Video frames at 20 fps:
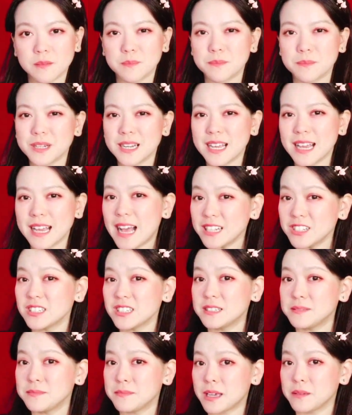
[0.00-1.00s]
But it
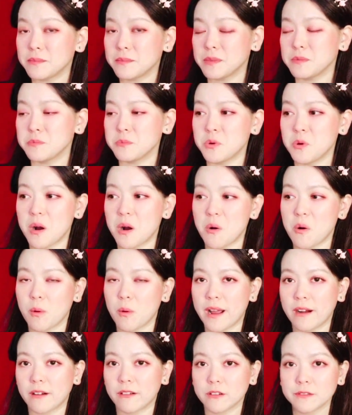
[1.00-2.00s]
actually made me more
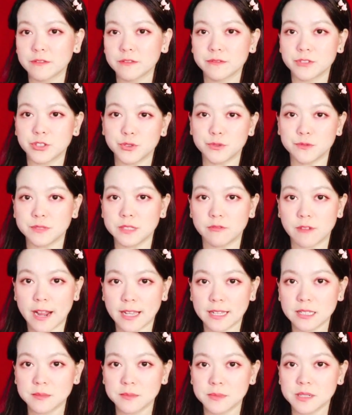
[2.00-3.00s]
aware of UV
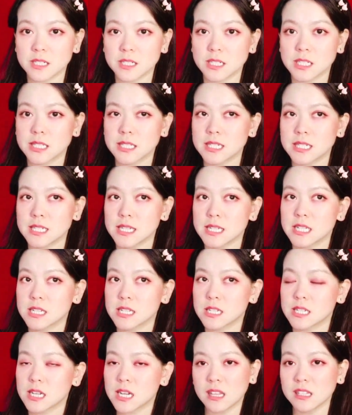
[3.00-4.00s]
rays because
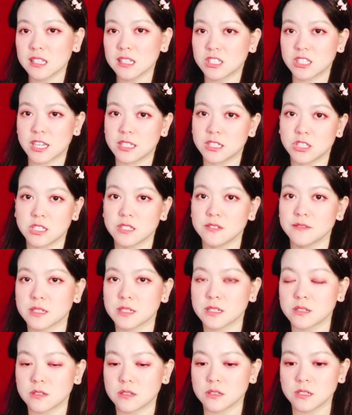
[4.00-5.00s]
the color change
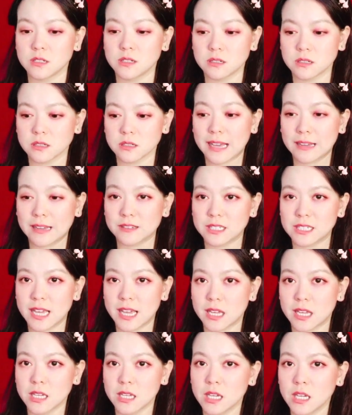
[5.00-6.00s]
even on a cloudy
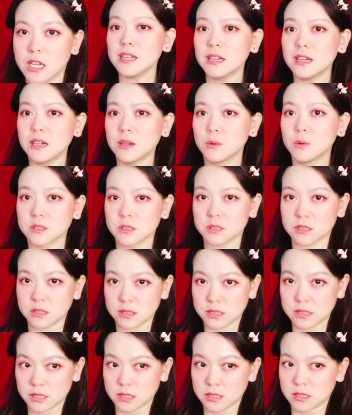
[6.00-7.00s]
day. And I
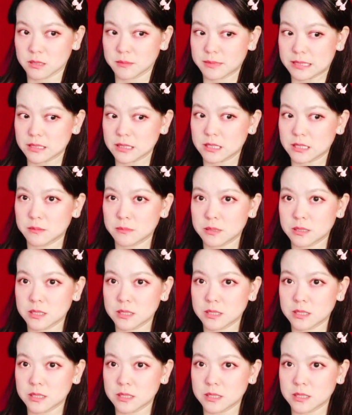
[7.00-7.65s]
wasn't thinking about sun